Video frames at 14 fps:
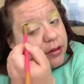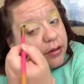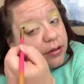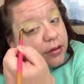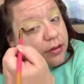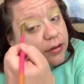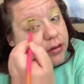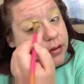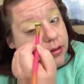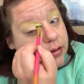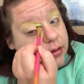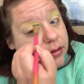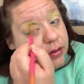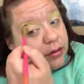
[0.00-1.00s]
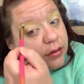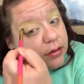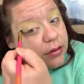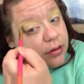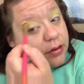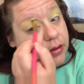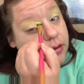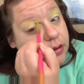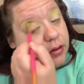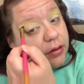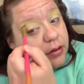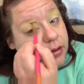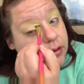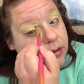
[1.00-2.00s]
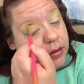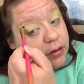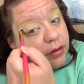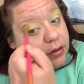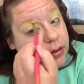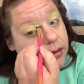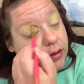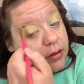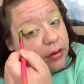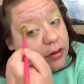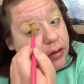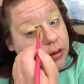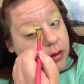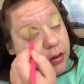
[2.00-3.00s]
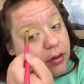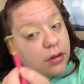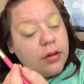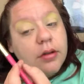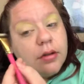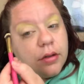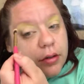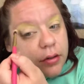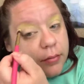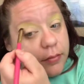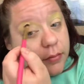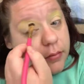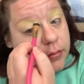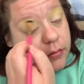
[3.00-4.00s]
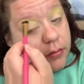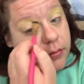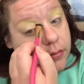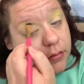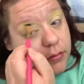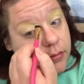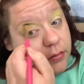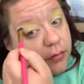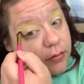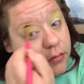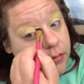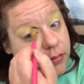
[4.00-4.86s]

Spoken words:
Nothing is said.